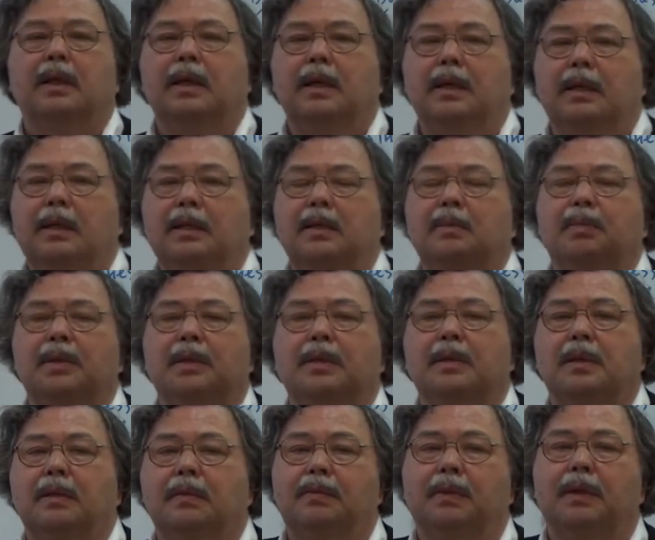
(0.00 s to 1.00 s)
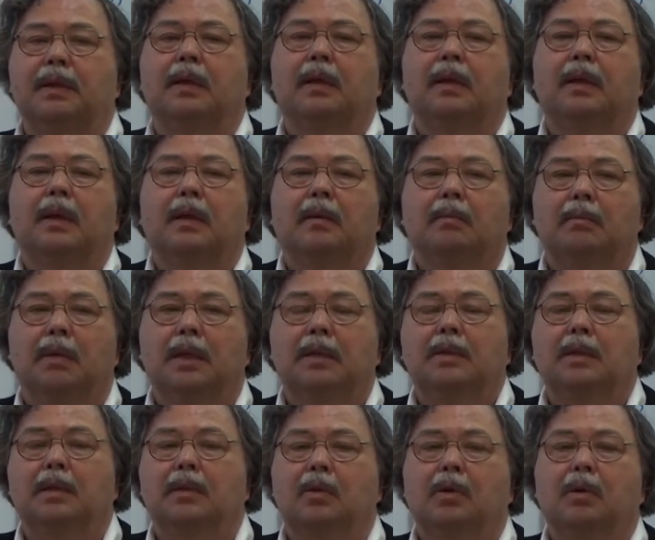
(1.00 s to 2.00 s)
any specific
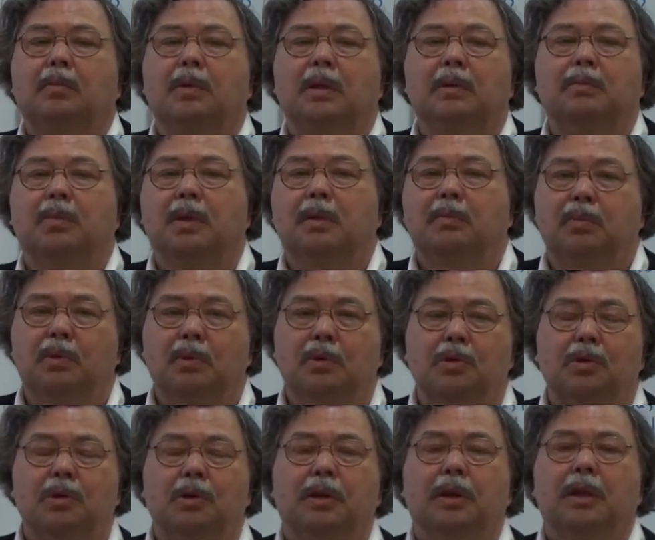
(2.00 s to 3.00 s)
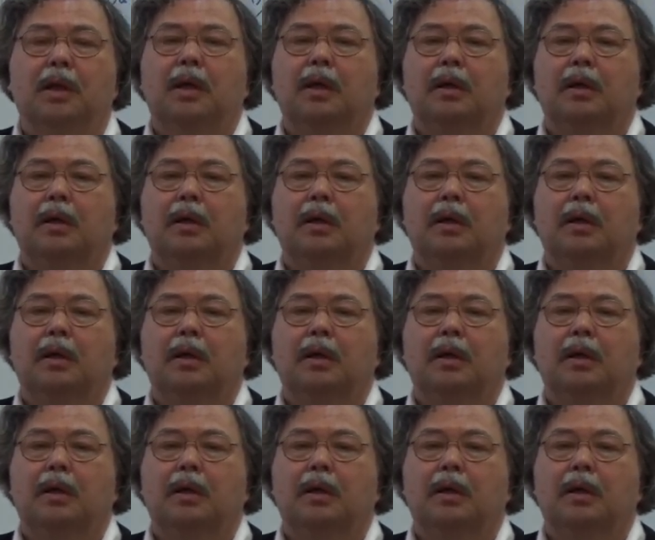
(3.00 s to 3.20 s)
multinomial proportion.